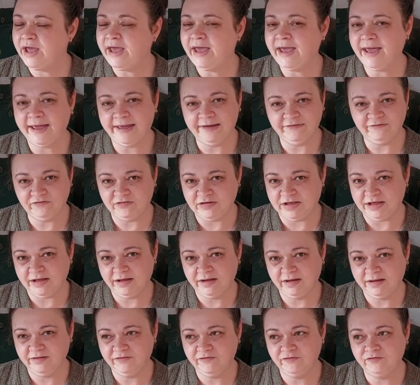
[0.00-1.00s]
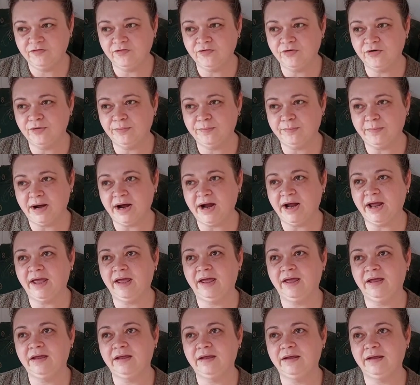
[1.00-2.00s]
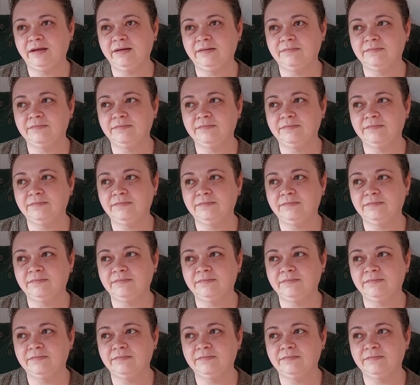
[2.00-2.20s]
heavy for my